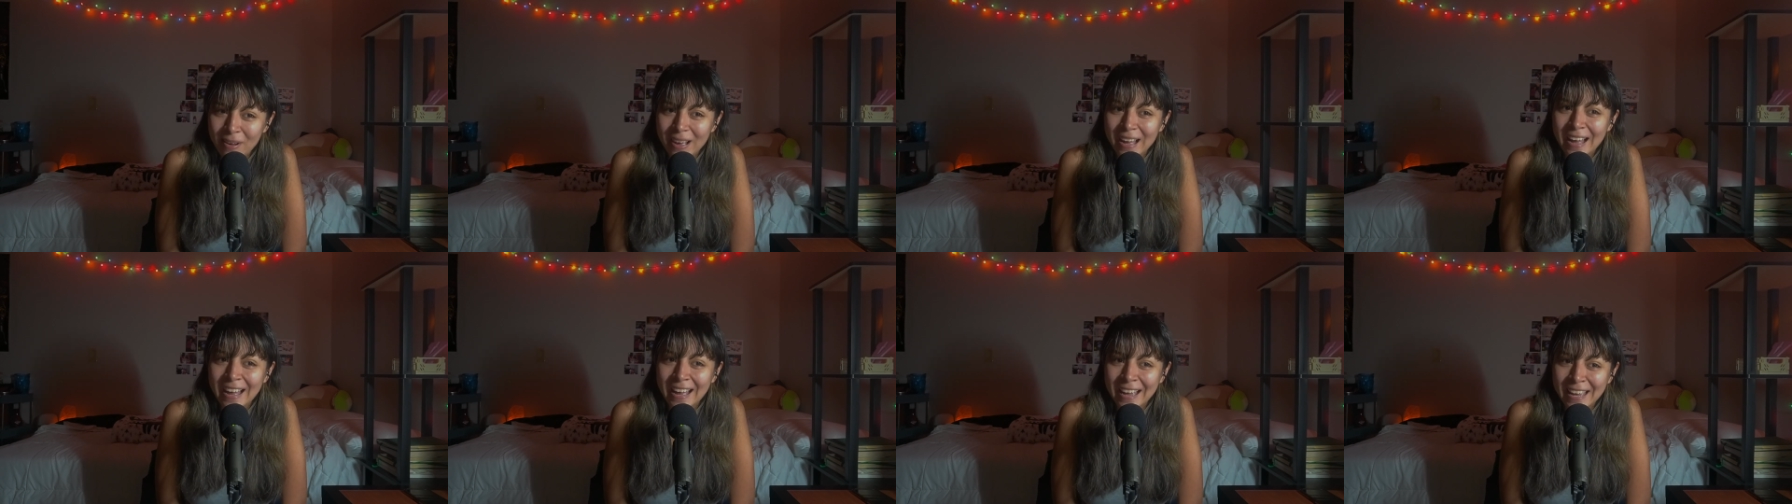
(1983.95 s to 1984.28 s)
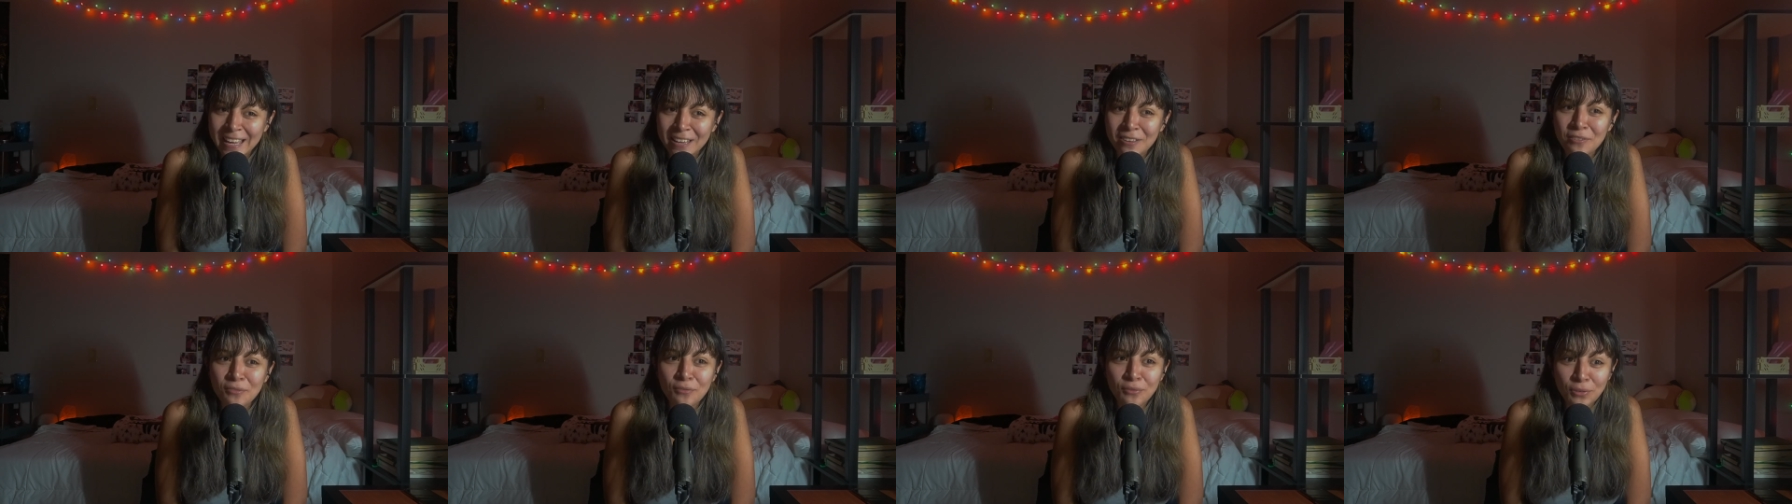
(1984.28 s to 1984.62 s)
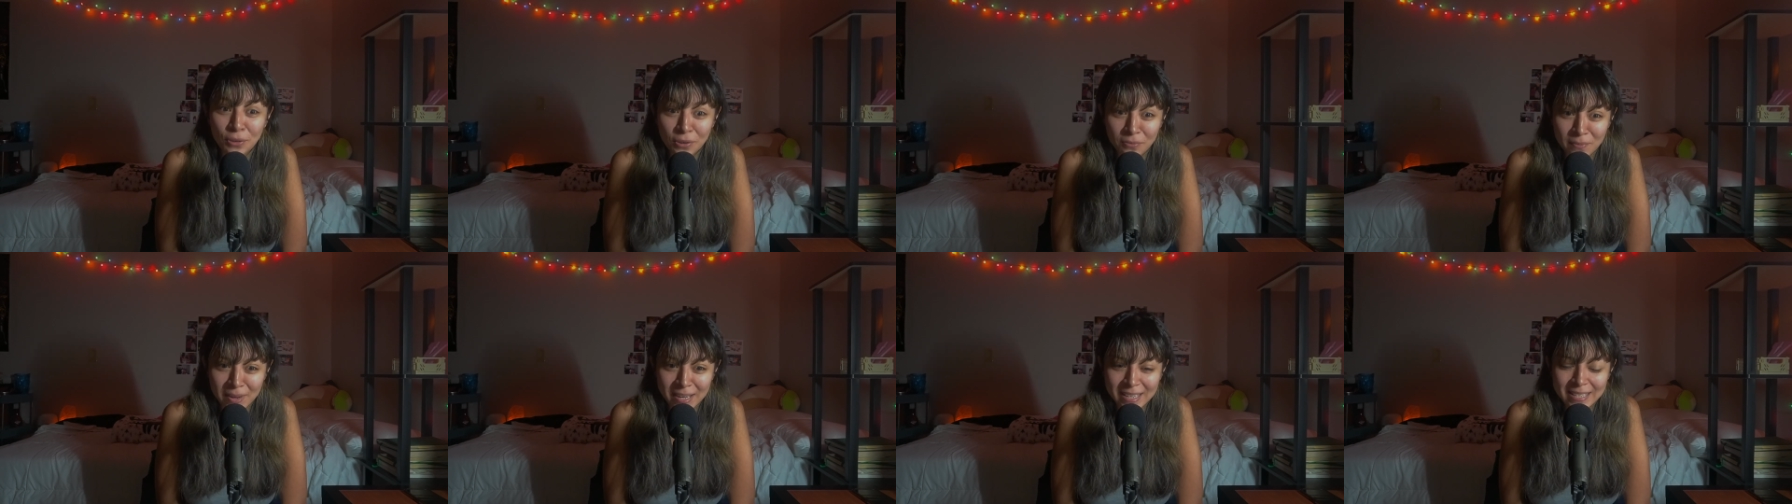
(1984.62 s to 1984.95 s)
I
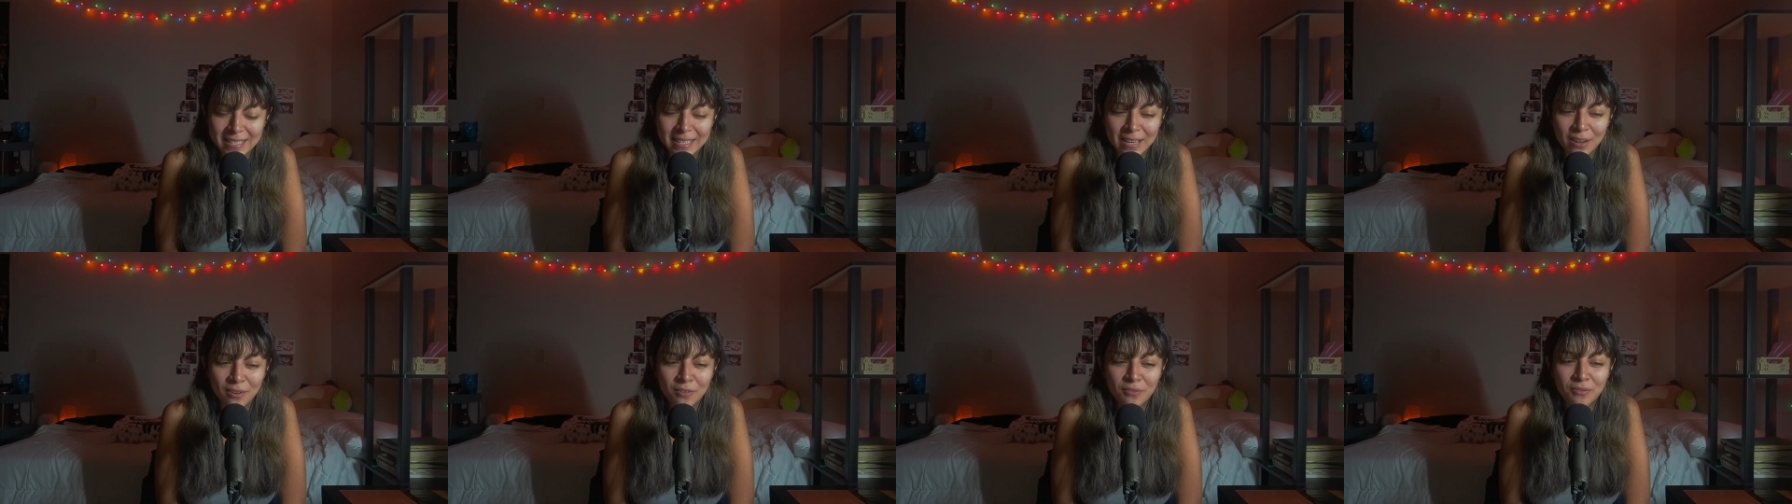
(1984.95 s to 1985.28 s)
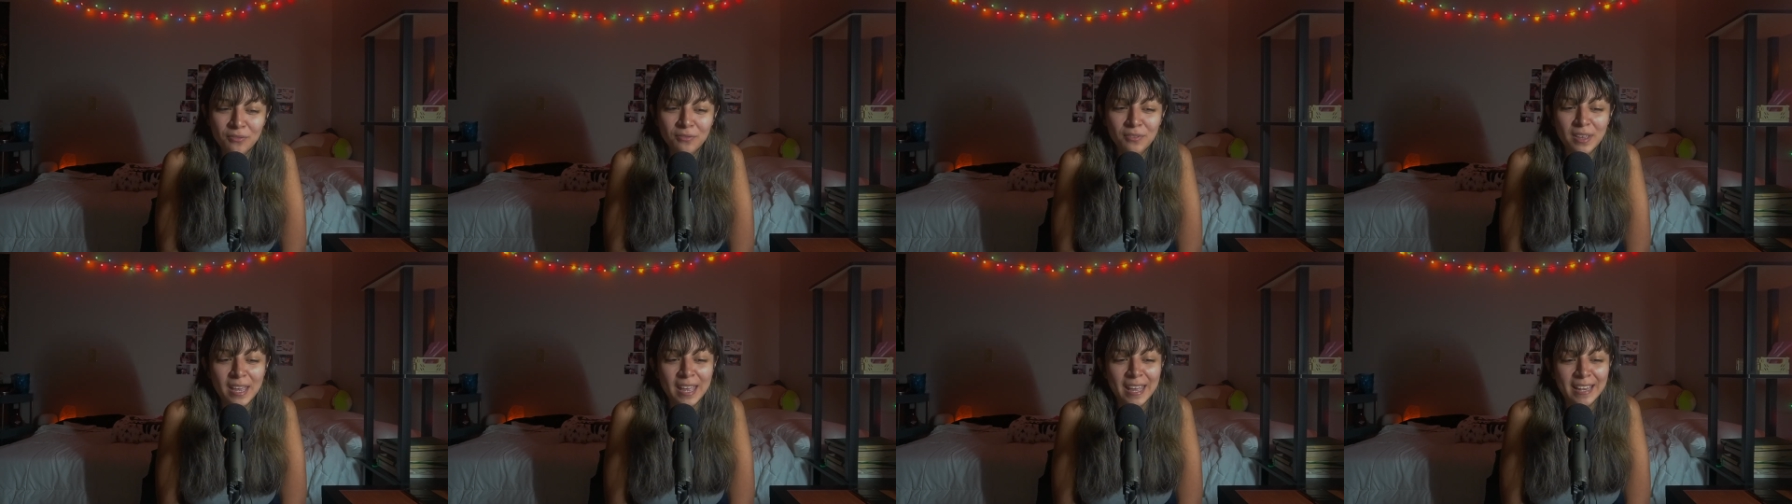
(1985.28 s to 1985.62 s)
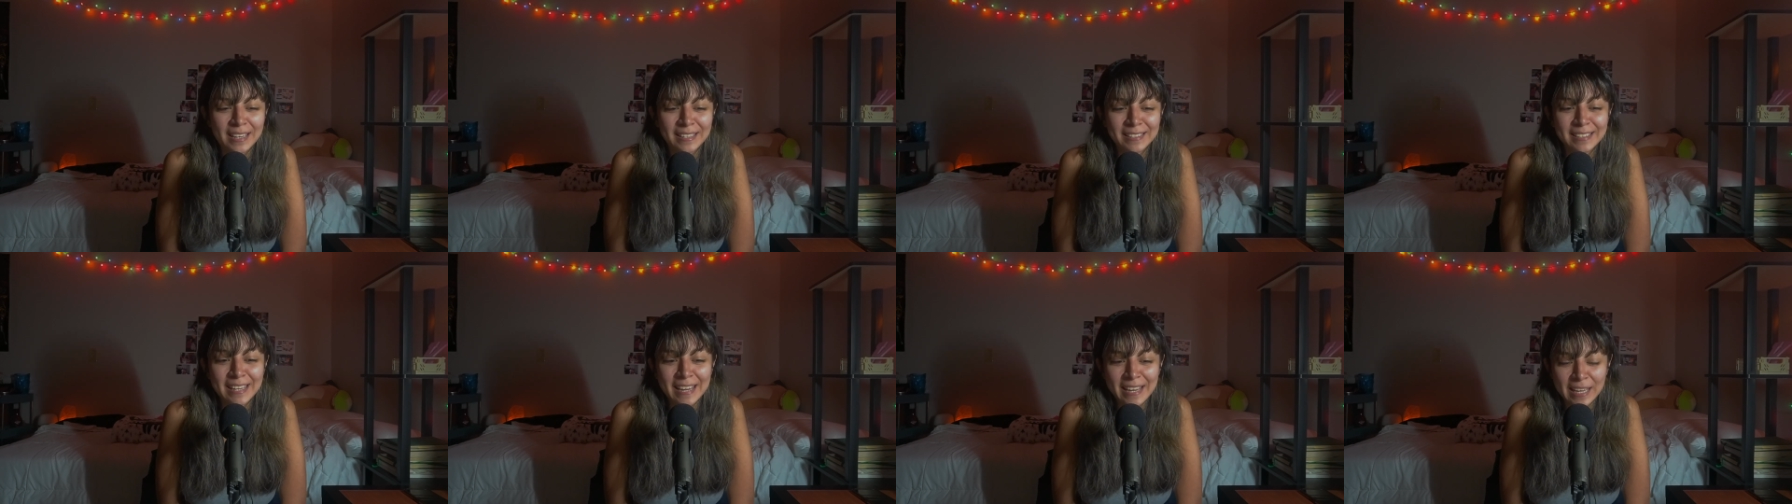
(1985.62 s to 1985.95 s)
view myself
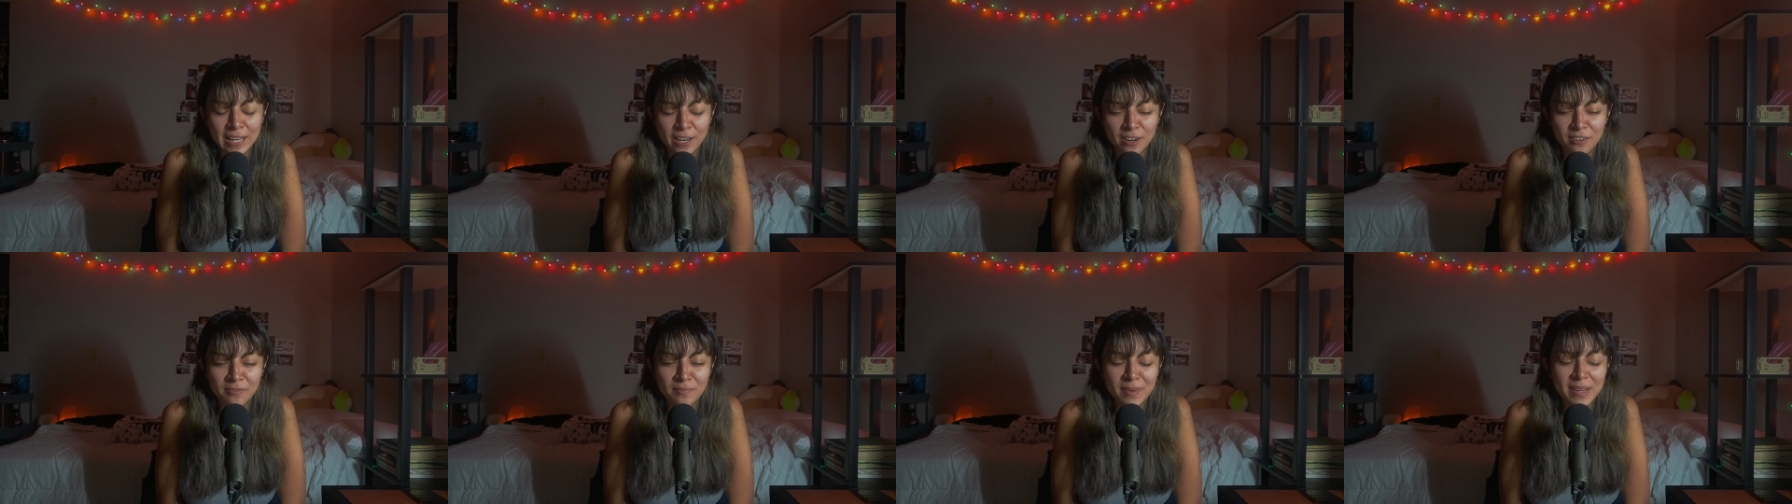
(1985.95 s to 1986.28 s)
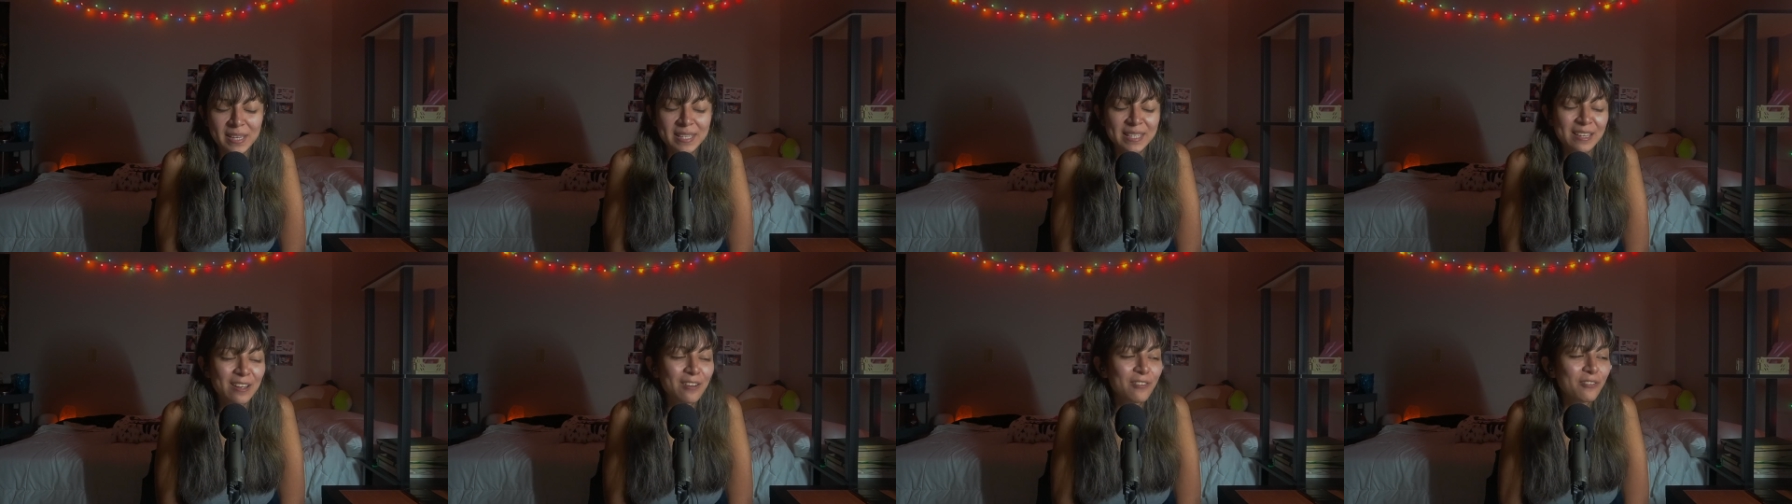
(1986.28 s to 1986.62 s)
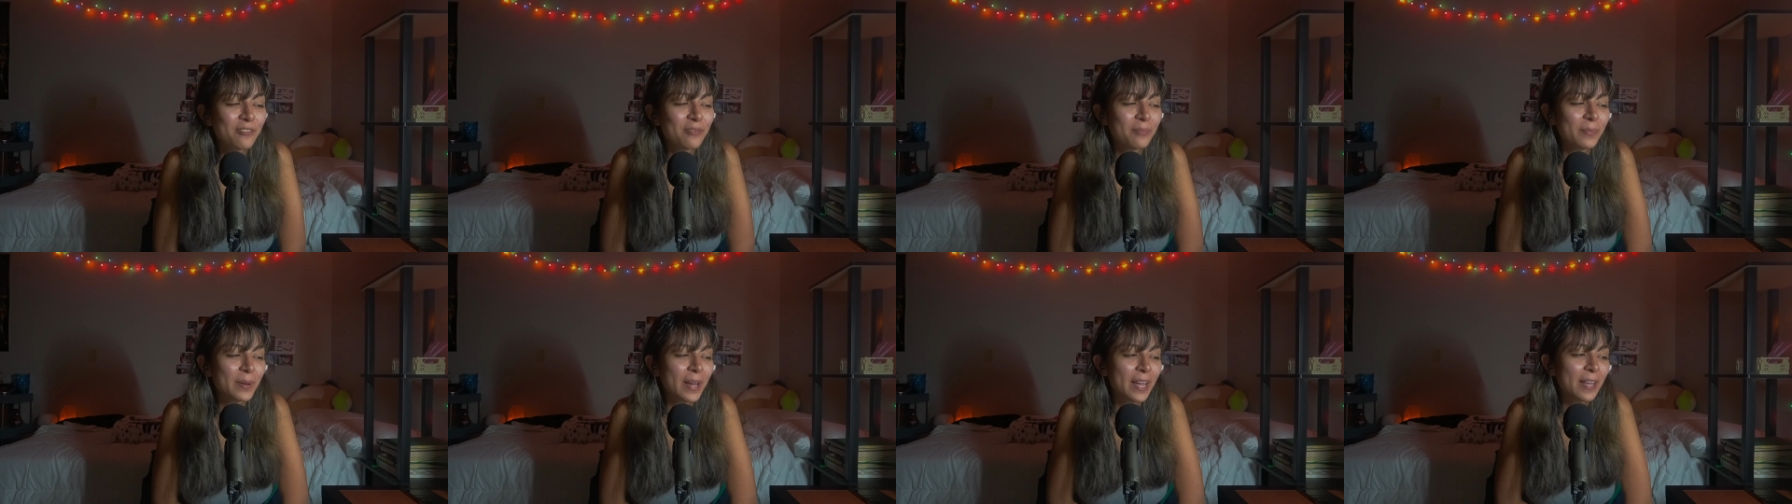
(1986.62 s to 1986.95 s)
and take care of
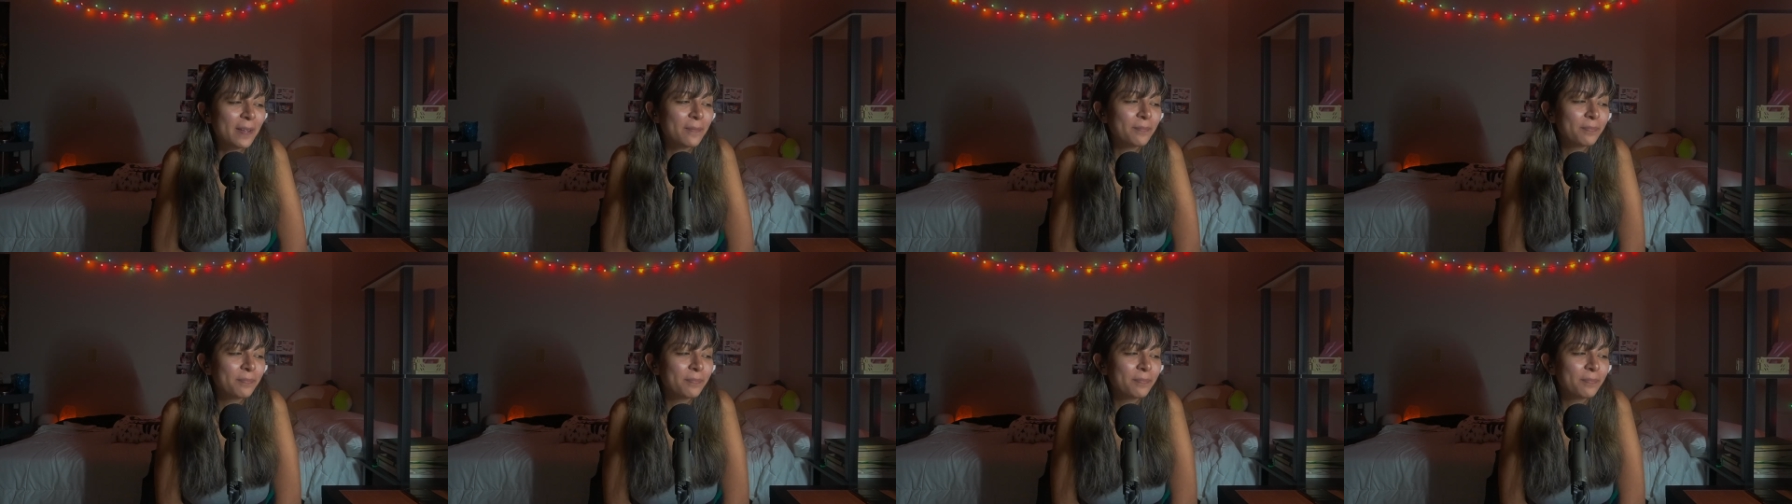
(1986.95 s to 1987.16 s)
myself. But